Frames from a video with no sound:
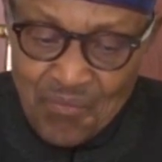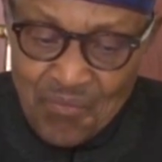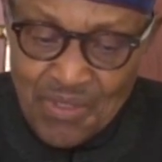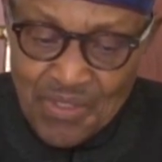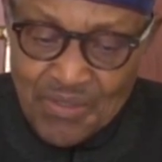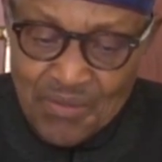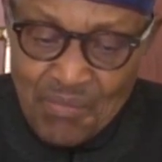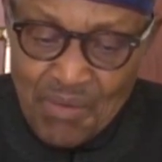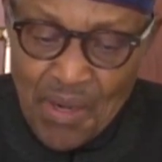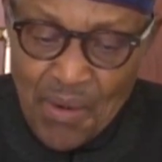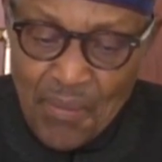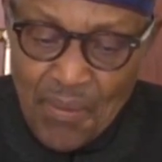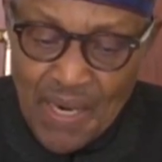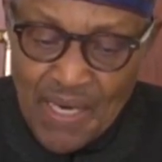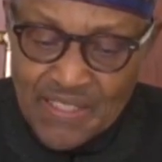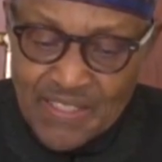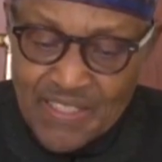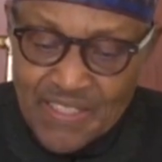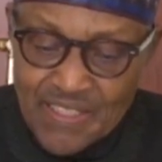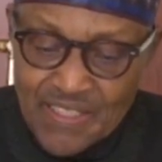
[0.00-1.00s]
but my
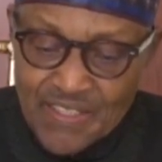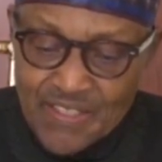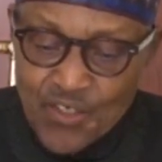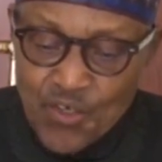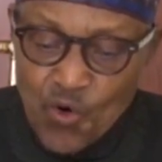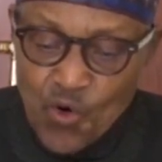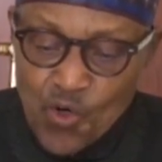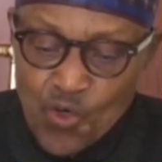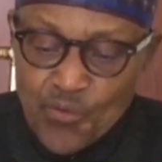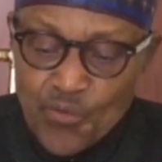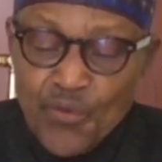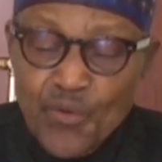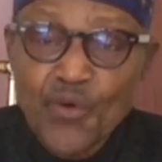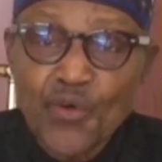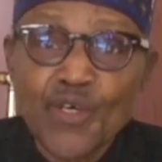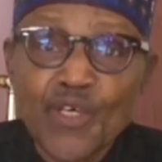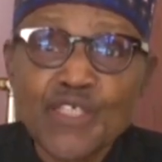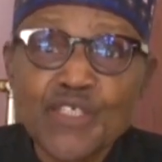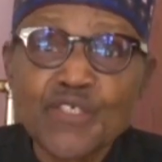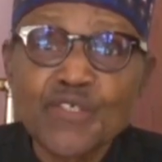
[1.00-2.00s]
party, the All
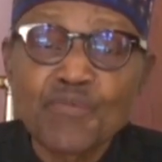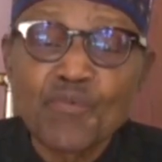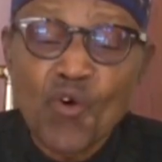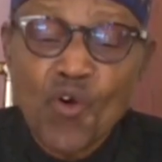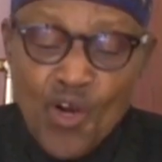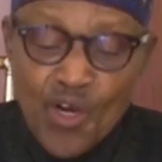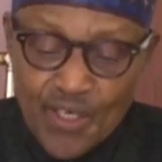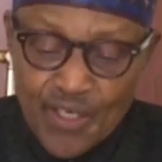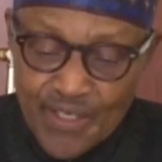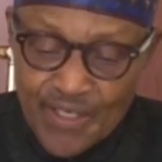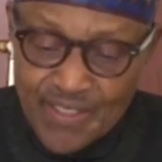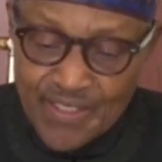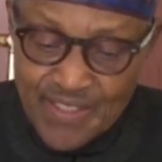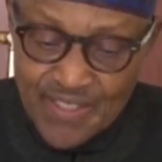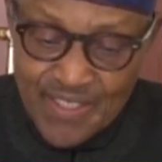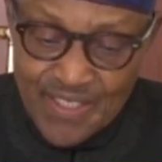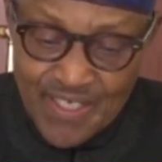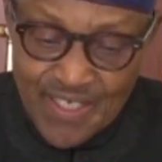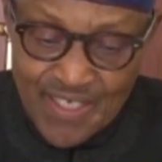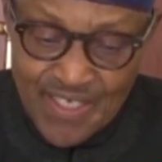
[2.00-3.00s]
Progressive
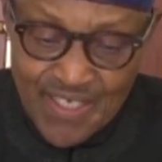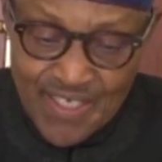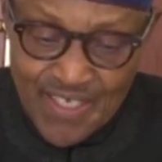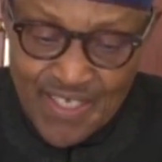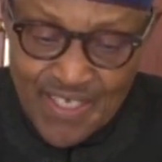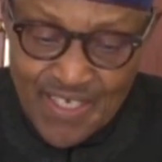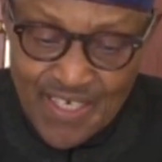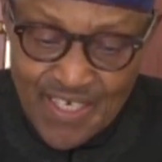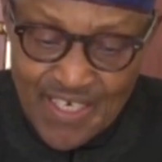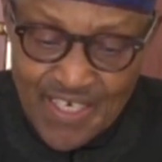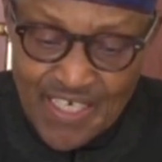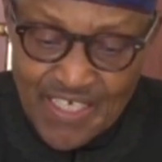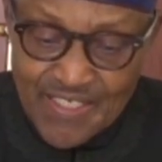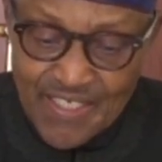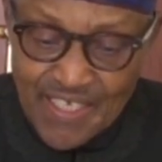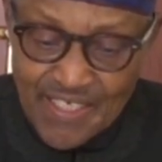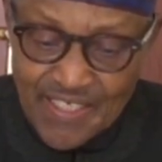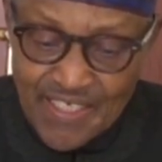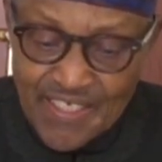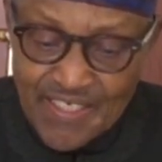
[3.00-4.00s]
Congress, has
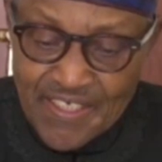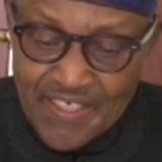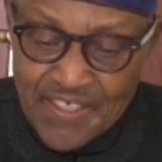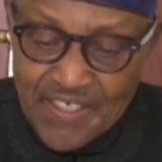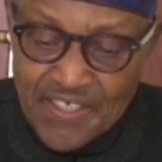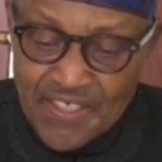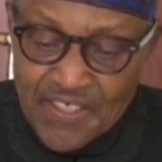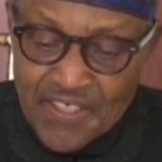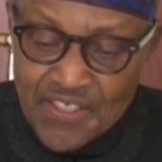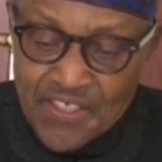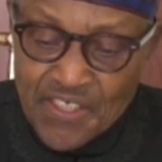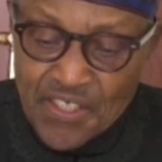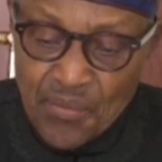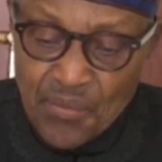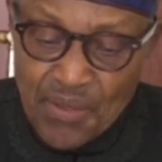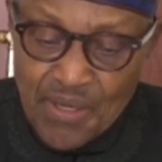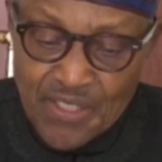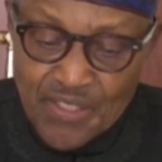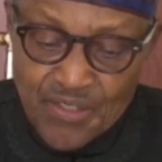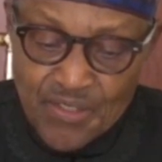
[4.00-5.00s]
a candidate in the
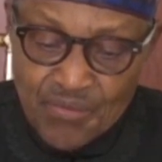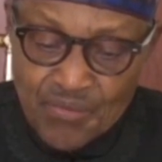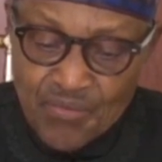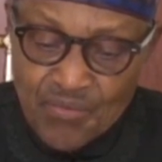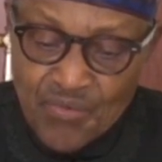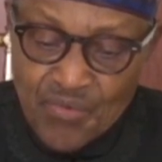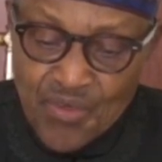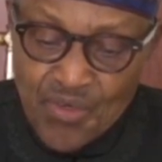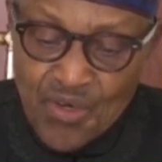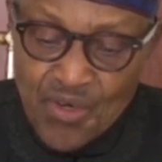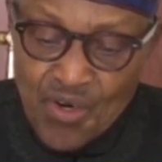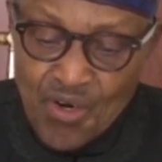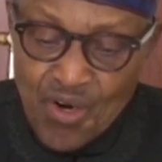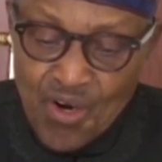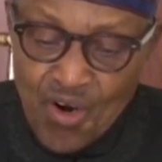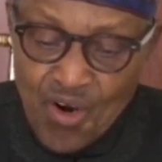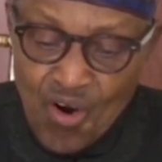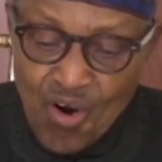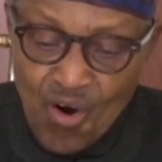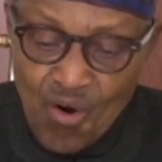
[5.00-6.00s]
person
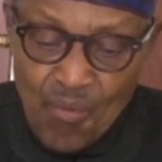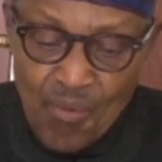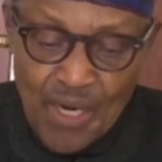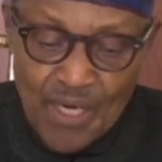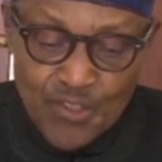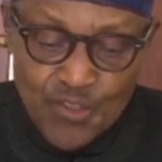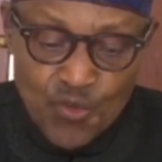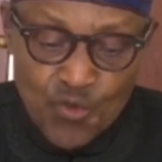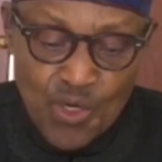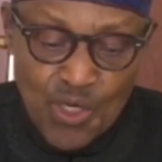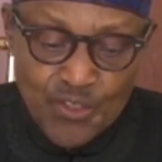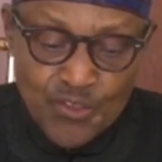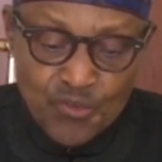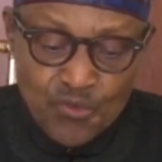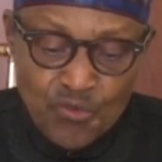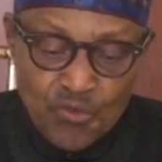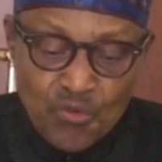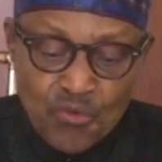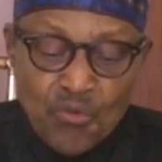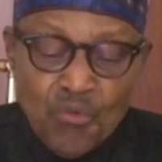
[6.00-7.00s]
of
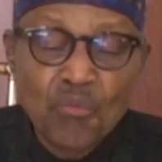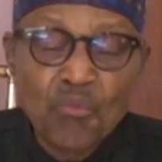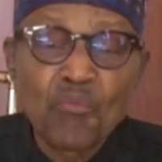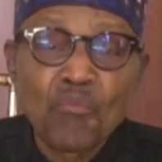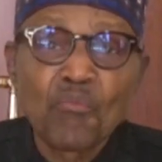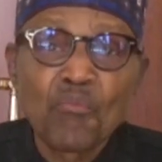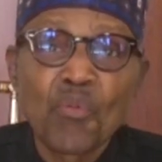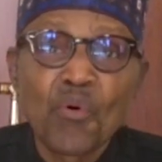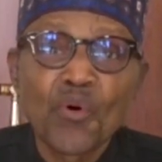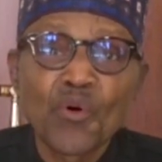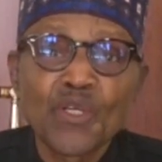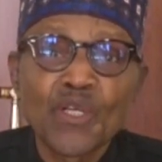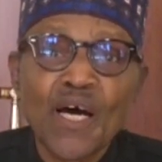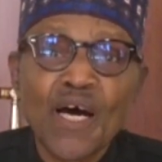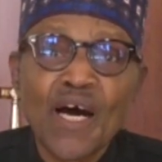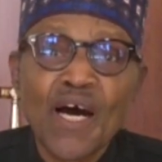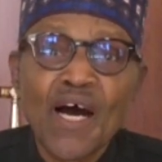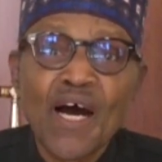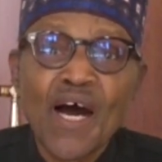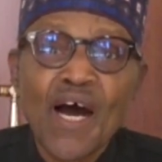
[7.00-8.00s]
Asiwaju
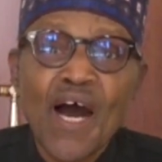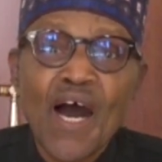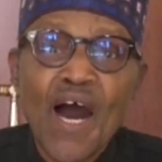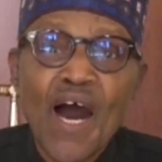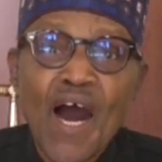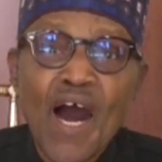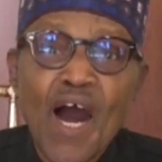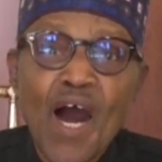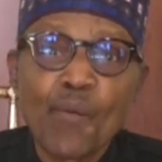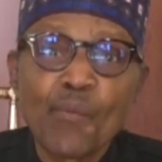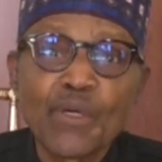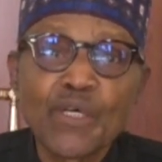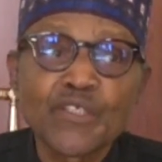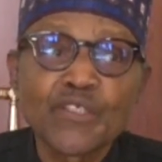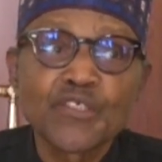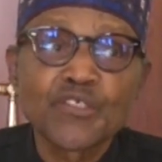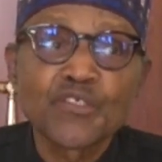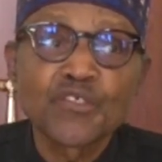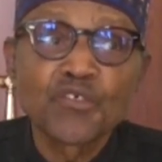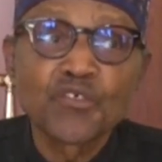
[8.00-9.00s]
Bola Ahmed
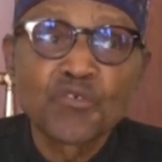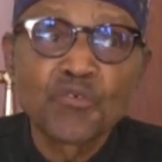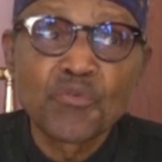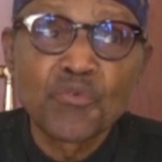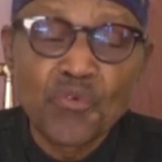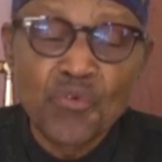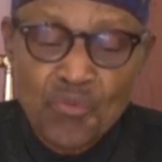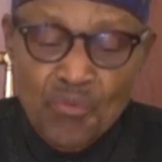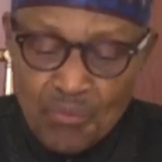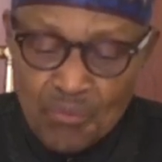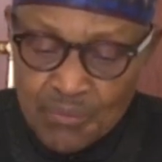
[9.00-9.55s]
Tinubu.